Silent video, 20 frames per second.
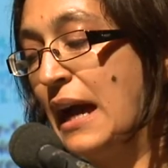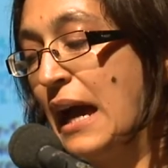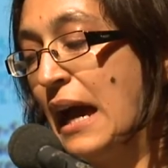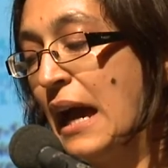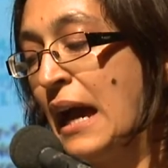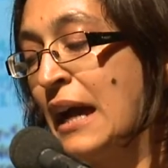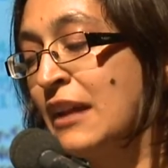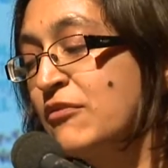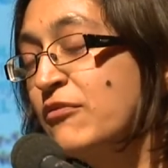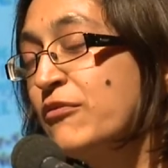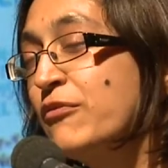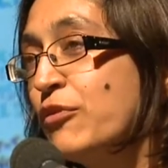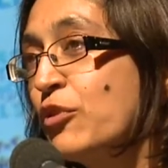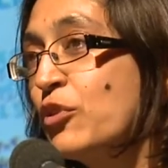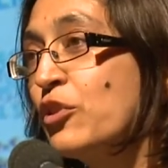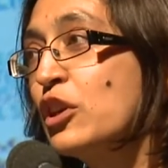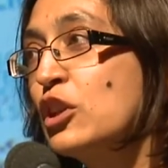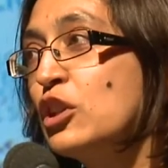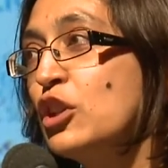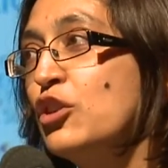and
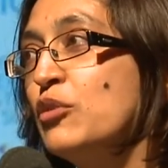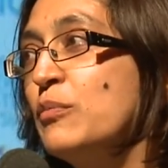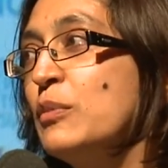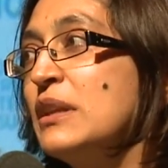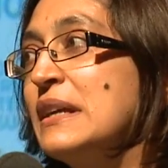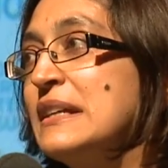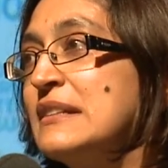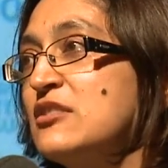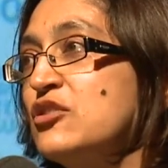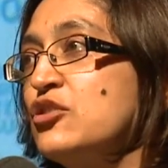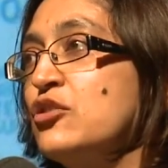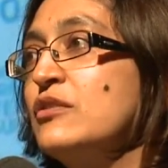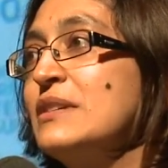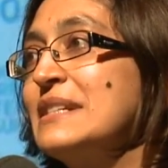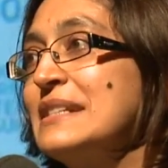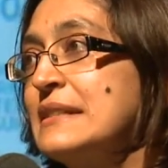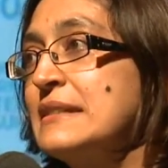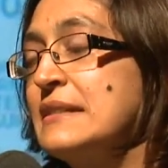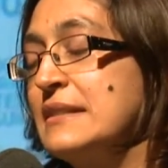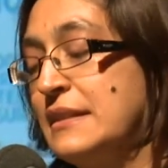for the global
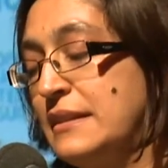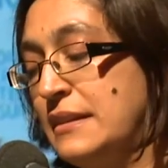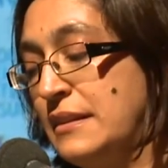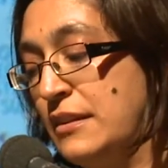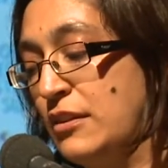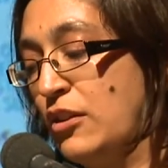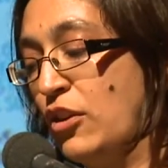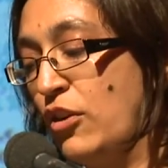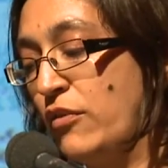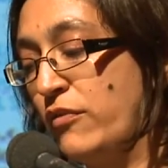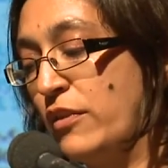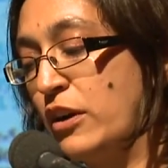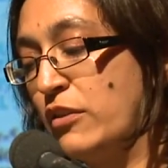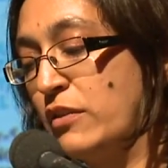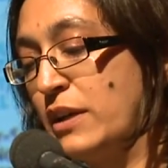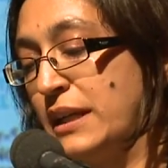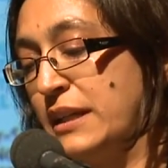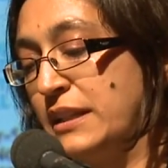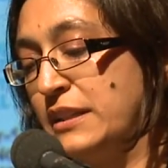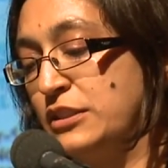historicity of
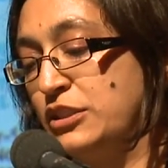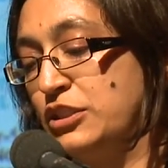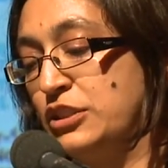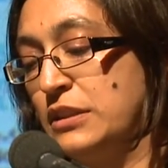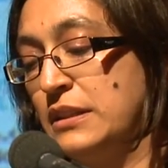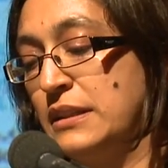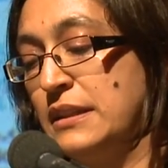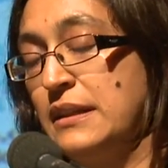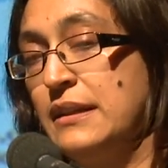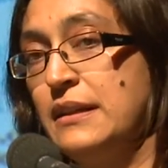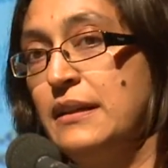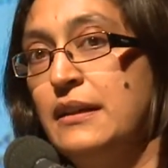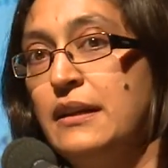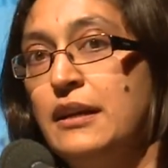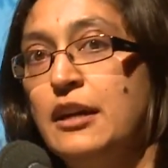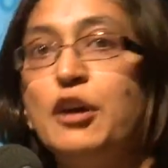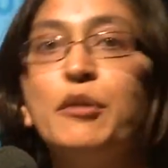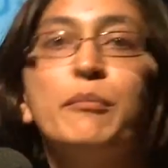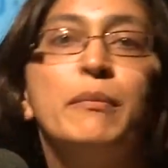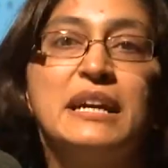our age.
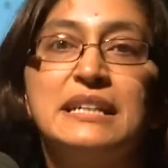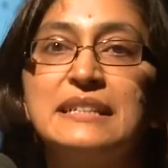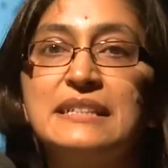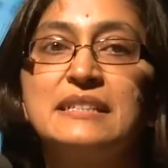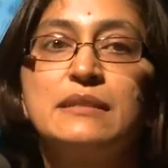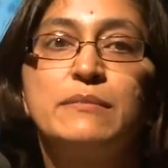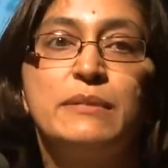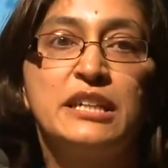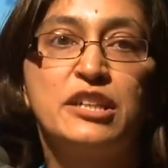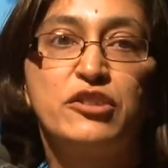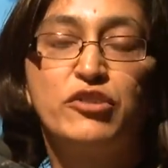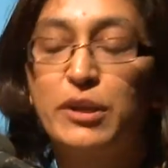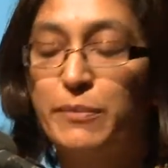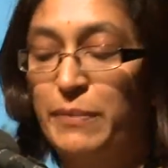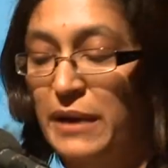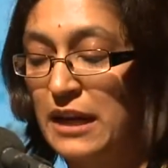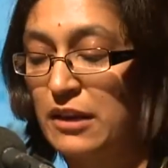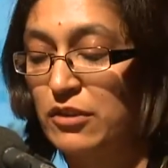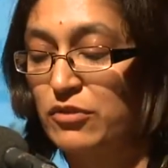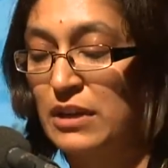My disciplinary
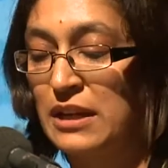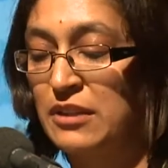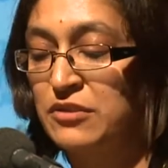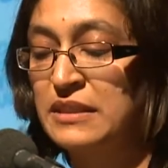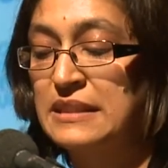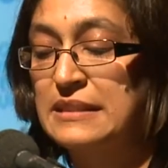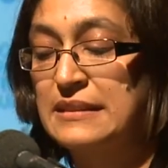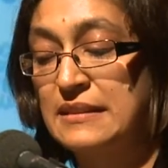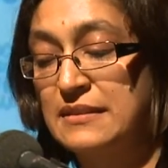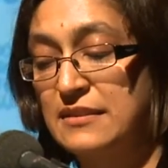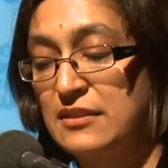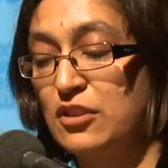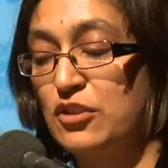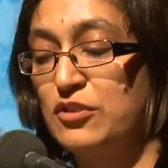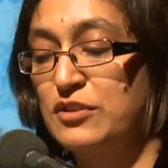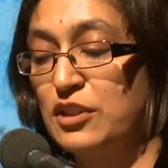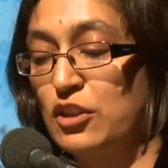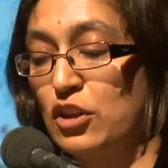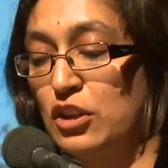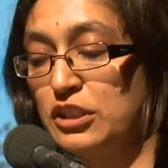background is in
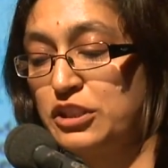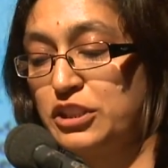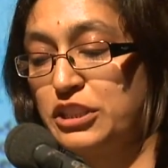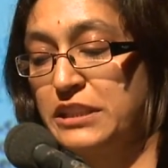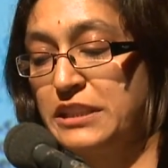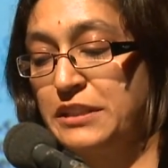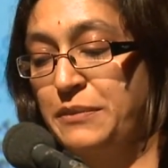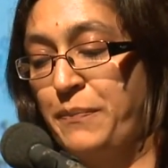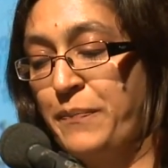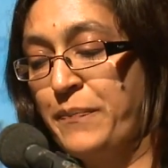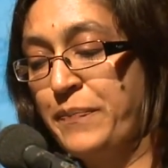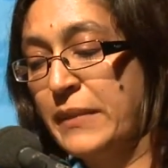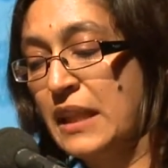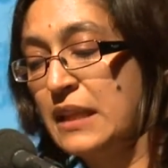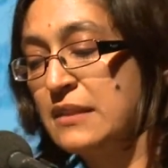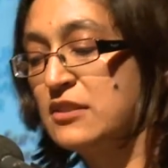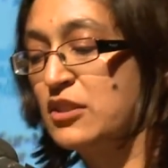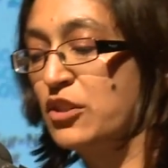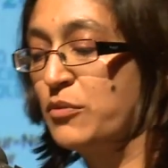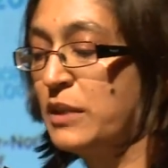sociology,
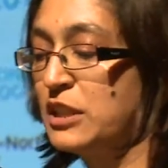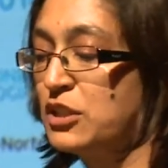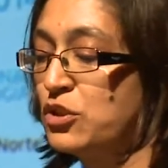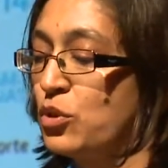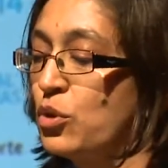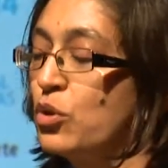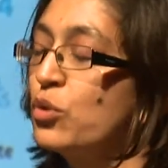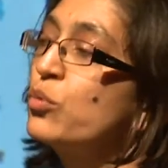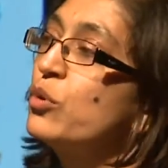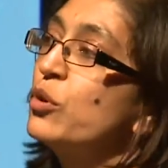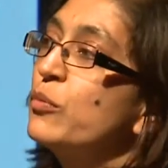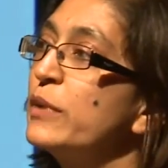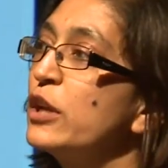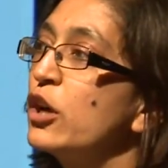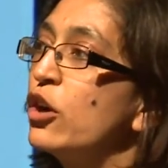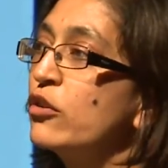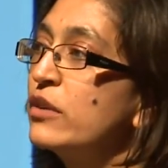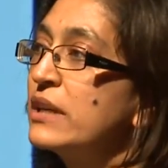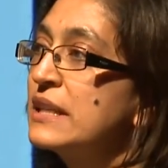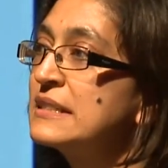and so my talk will be
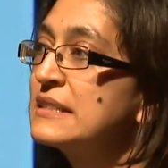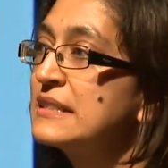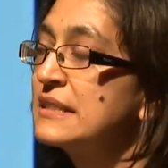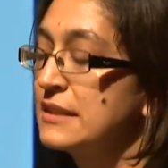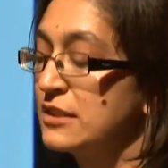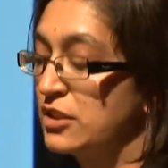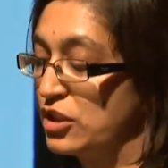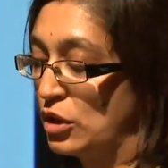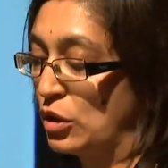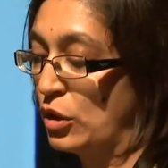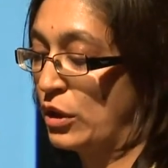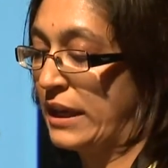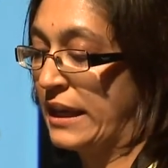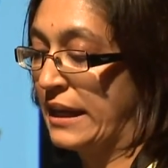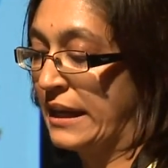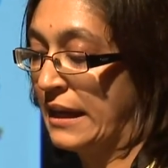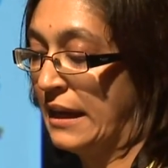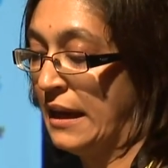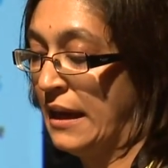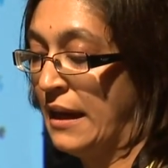oriented to
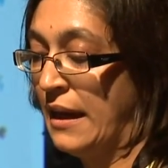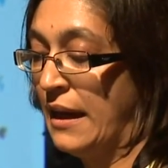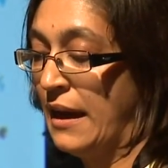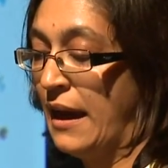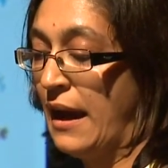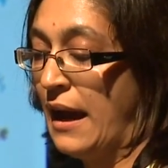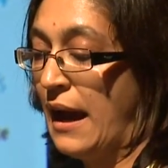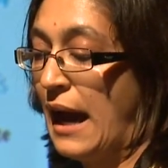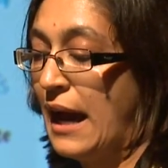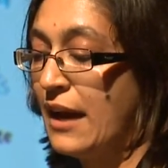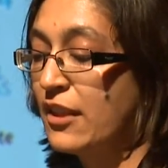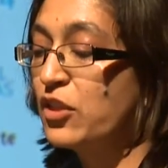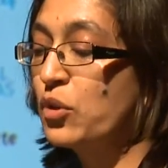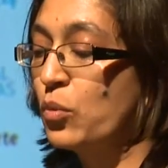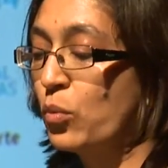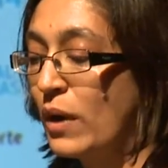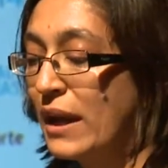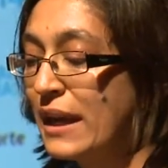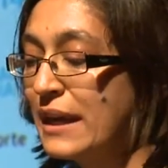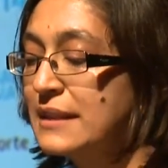looking at the
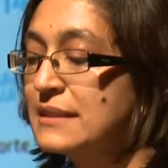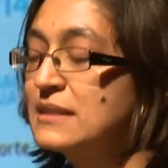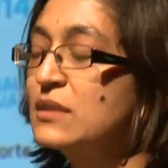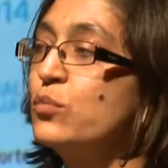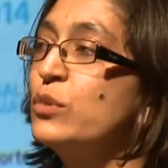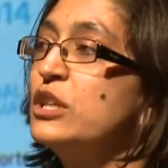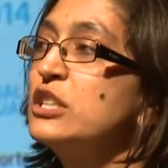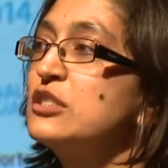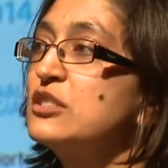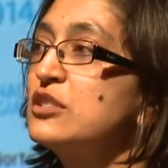ways in which